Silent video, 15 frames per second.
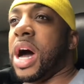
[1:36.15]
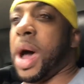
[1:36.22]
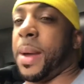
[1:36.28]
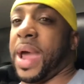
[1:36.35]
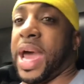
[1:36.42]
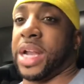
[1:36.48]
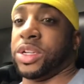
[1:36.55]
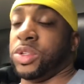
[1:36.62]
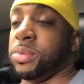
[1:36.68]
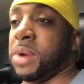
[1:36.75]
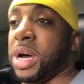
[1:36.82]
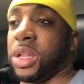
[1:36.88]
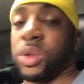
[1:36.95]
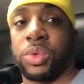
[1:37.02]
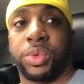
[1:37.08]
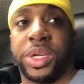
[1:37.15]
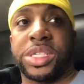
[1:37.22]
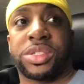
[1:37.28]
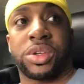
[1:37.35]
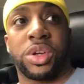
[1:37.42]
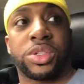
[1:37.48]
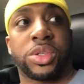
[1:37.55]
I got to do my little
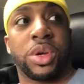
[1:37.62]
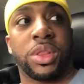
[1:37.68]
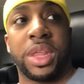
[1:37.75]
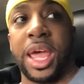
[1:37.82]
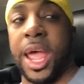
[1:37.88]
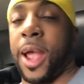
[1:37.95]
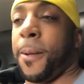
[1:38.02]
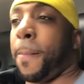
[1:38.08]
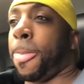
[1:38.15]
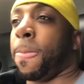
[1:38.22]
research on that.